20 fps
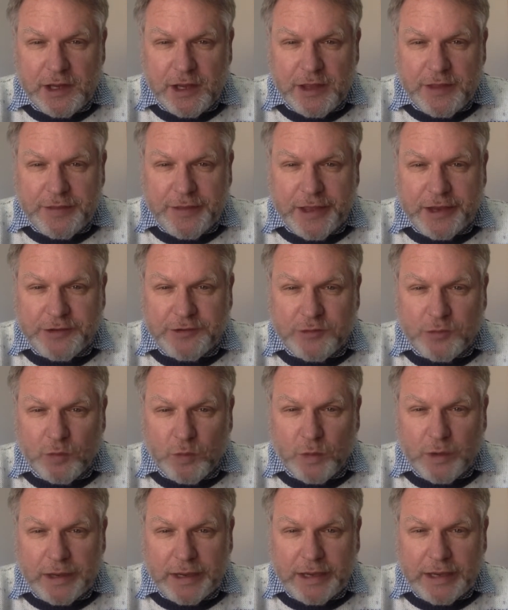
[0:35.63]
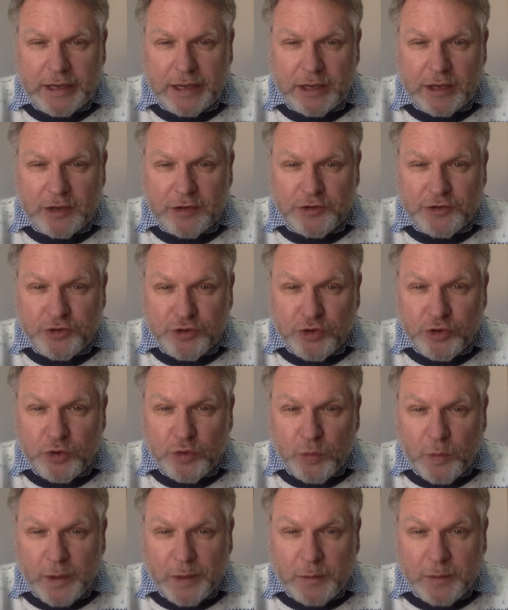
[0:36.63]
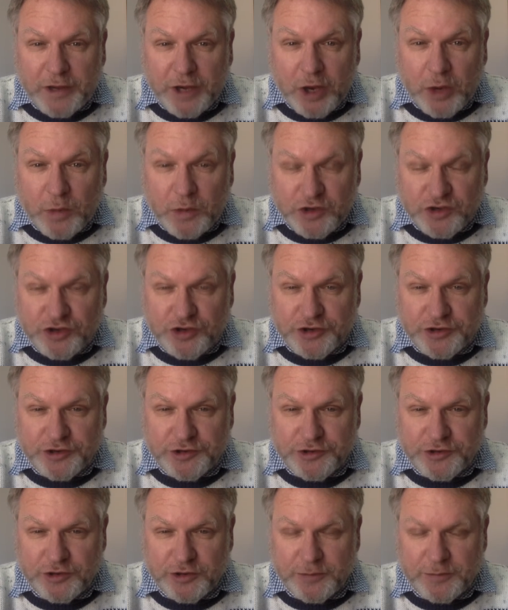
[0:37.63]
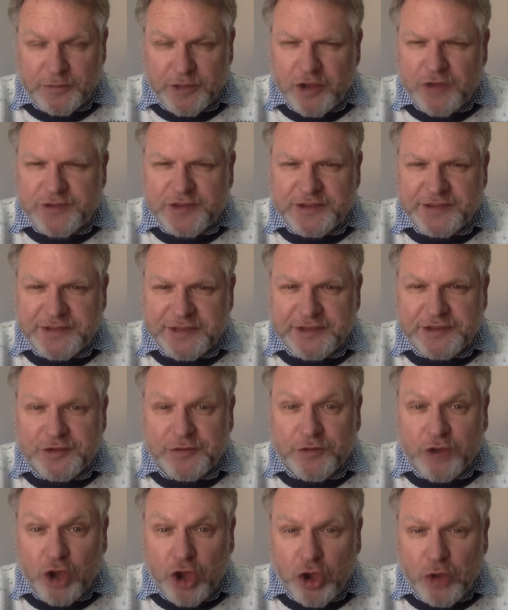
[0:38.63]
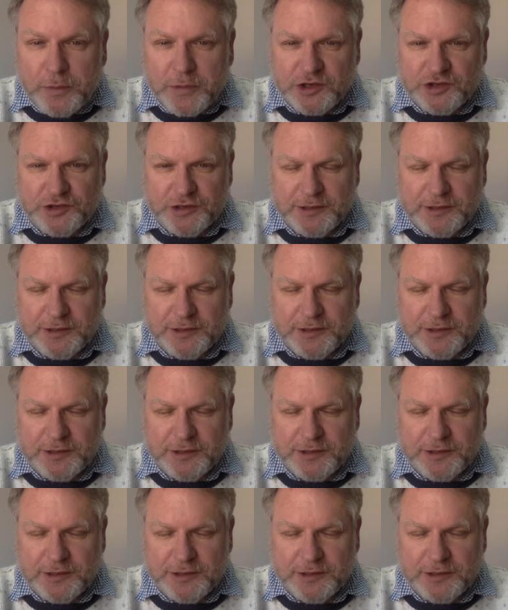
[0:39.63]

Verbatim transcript: that we do when we know we shouldn't do them. Those are sins of commission.